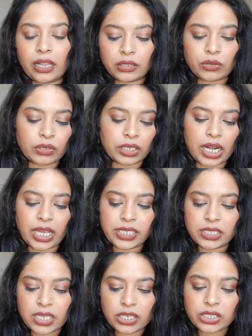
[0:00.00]
Health
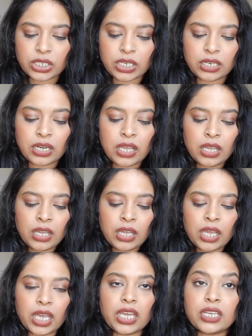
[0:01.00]
Organization,
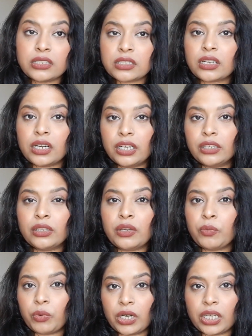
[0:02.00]
is
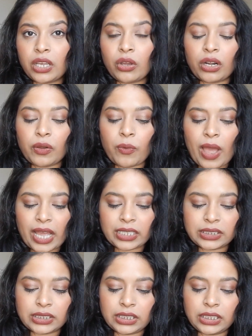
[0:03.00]
currently working on a
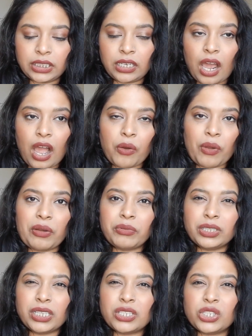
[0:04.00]
vaccine.
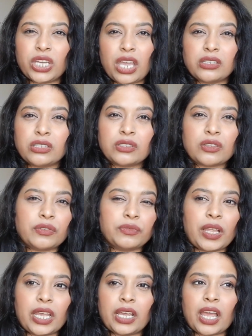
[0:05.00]
However, the chances
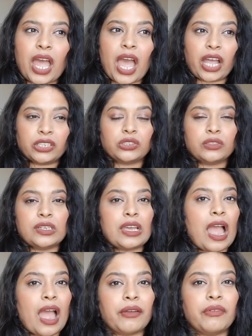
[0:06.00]
of like
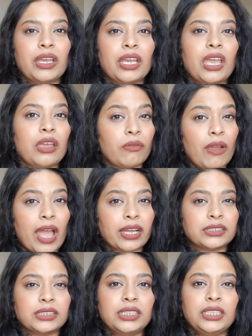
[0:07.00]
actually having a
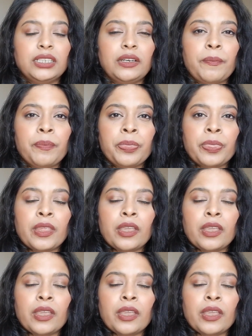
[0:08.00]
vaccine